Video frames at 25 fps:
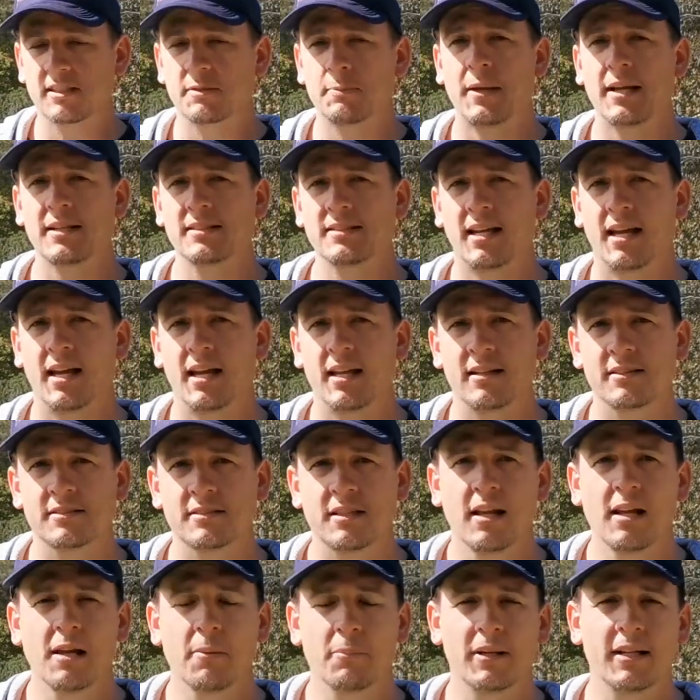
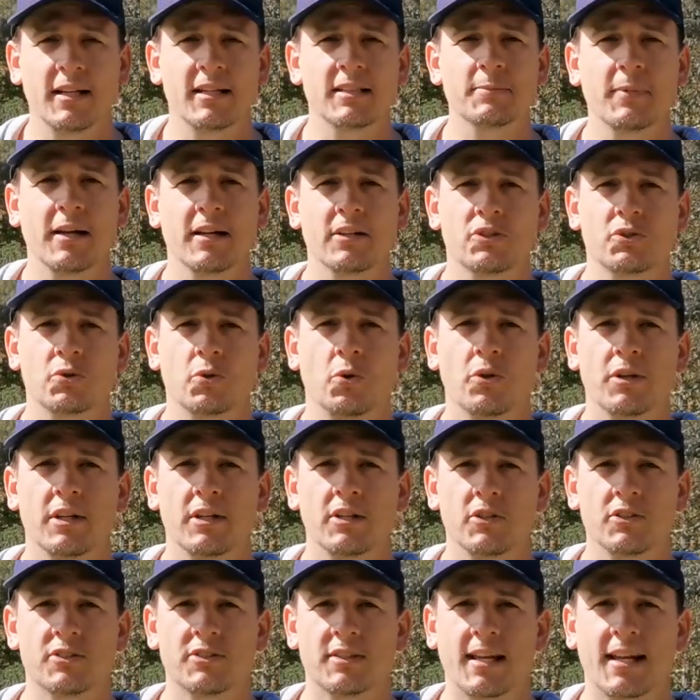Spectators, please make sure
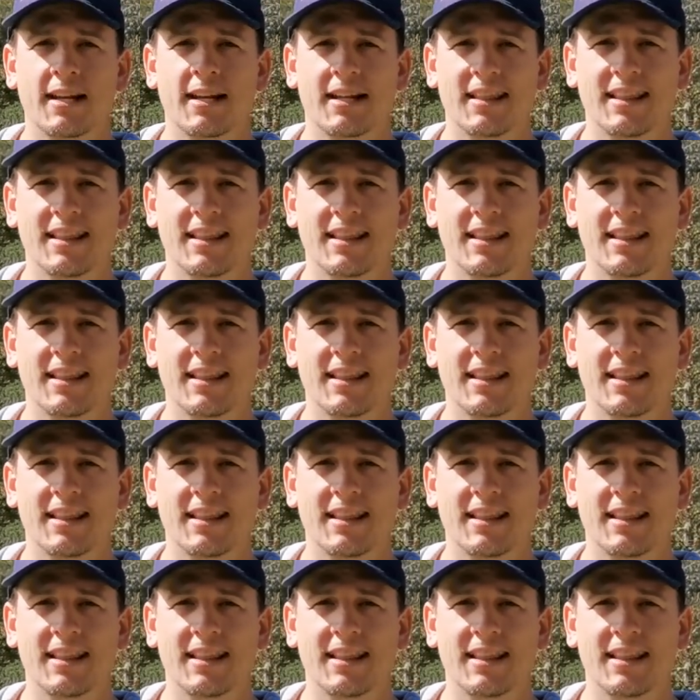that you stand